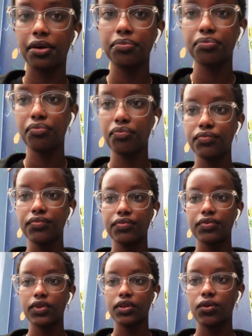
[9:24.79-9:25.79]

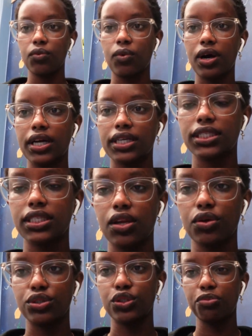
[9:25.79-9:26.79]
Why does it
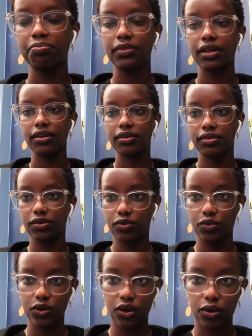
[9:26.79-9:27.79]
look zoomed
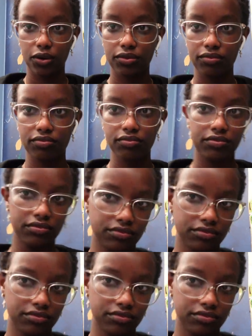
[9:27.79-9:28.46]
in? Hold on.